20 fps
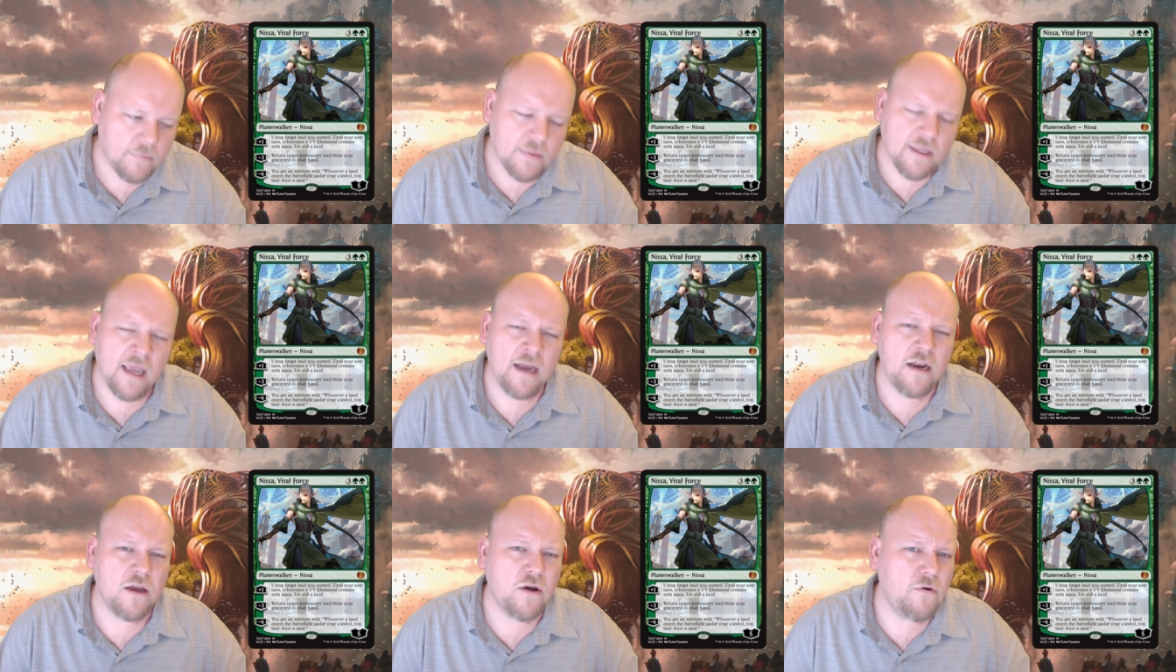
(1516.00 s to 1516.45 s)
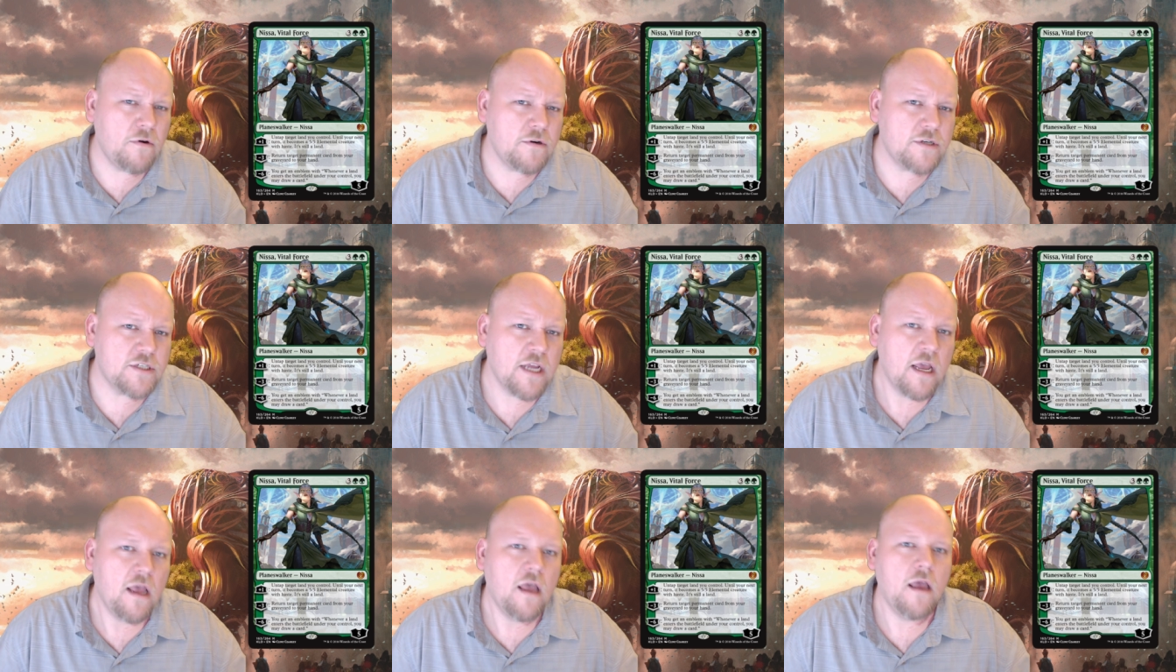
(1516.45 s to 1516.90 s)
And of
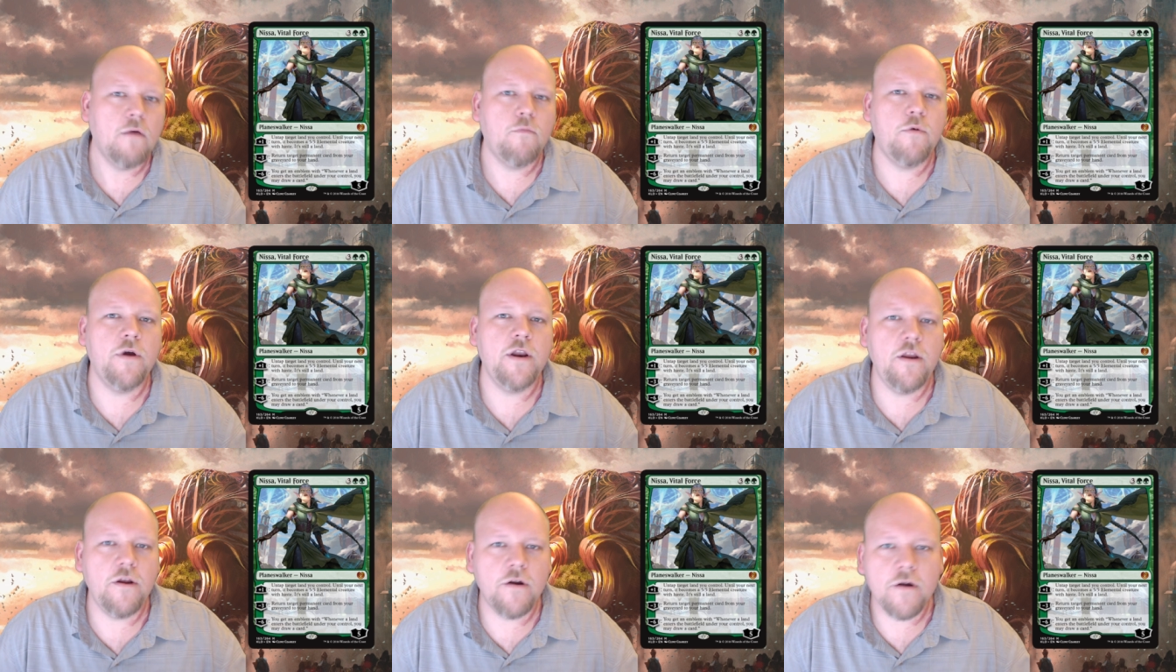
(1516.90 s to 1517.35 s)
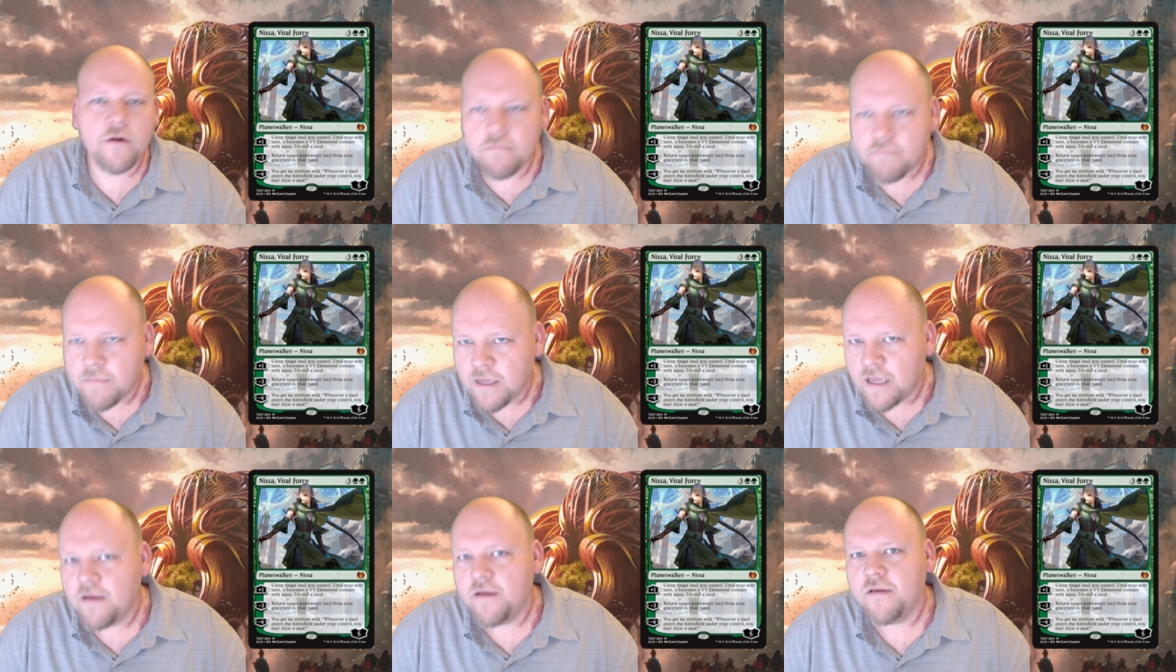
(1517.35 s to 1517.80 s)
course, when you're
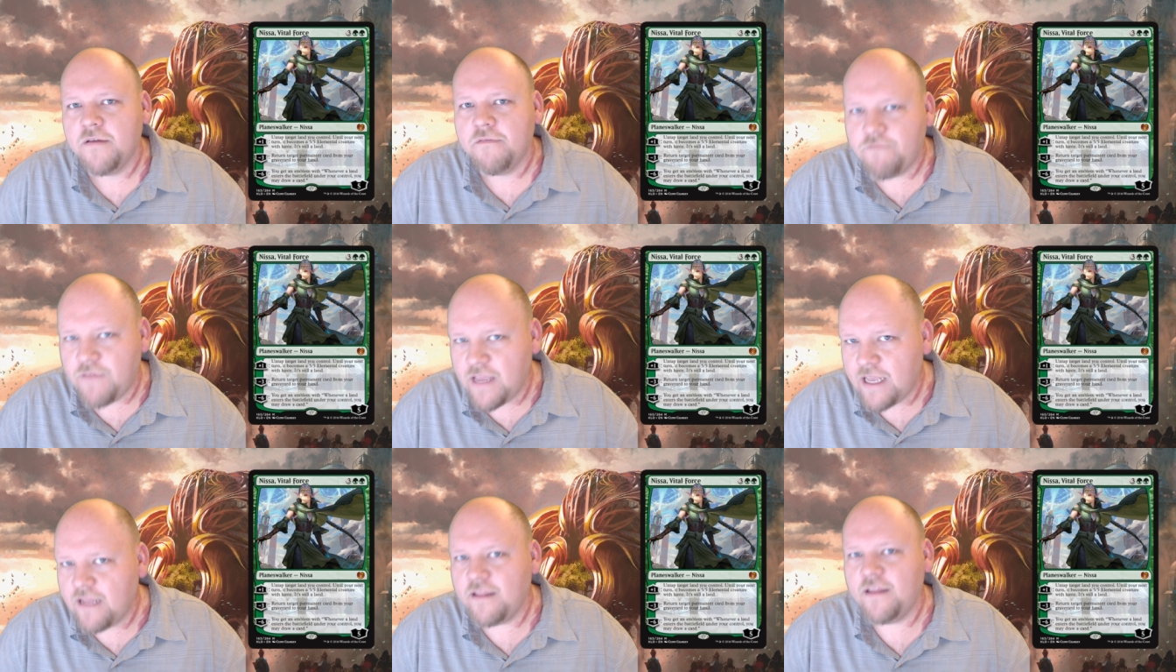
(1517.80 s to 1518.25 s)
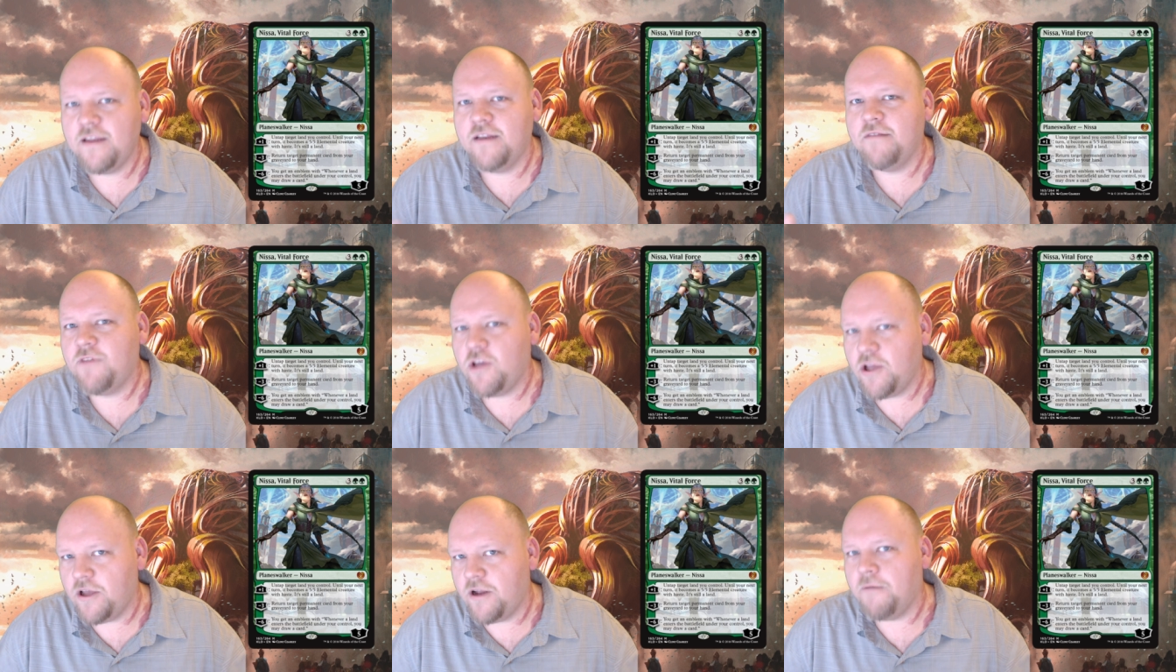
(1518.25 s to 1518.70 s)
feeling
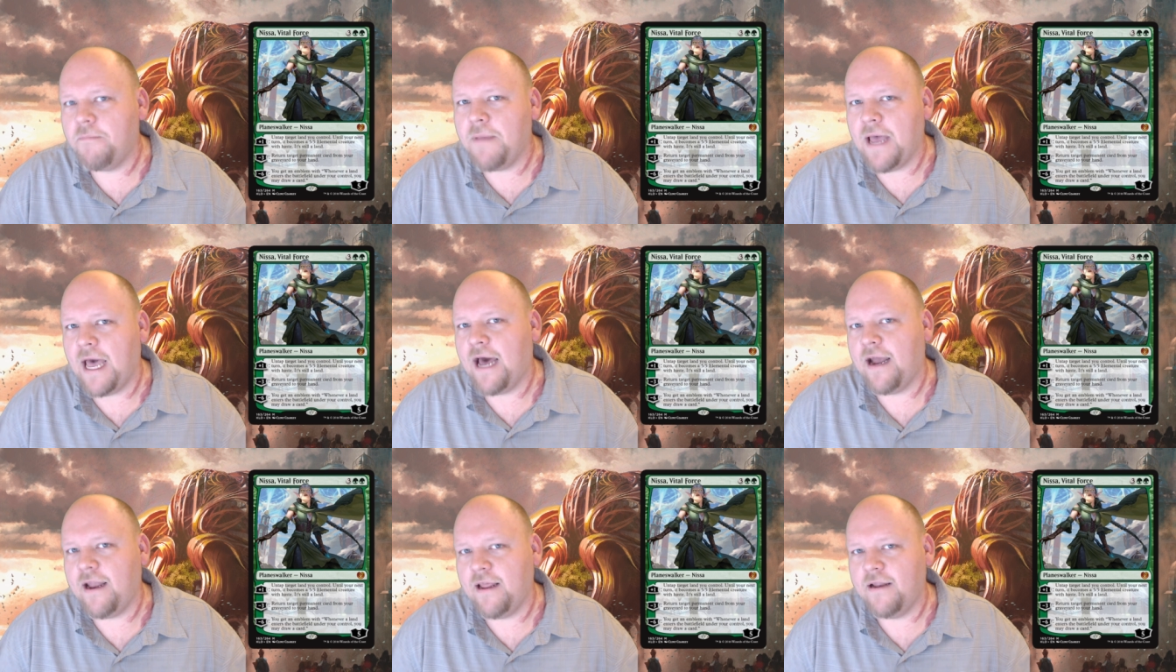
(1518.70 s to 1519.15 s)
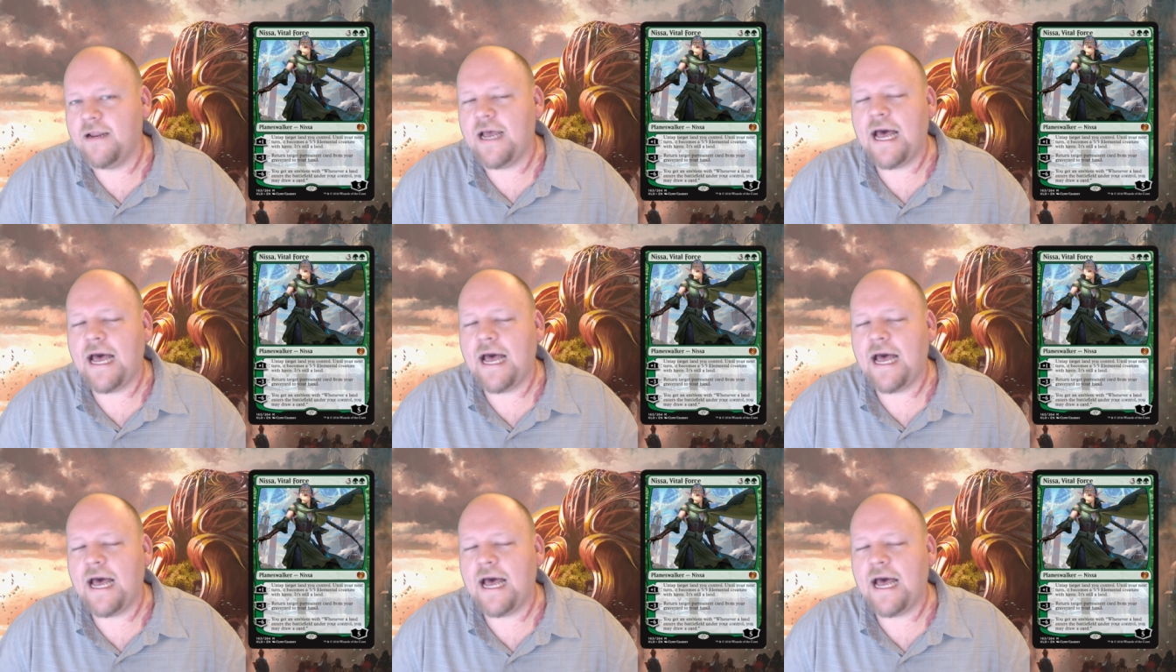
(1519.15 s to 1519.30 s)
good about it,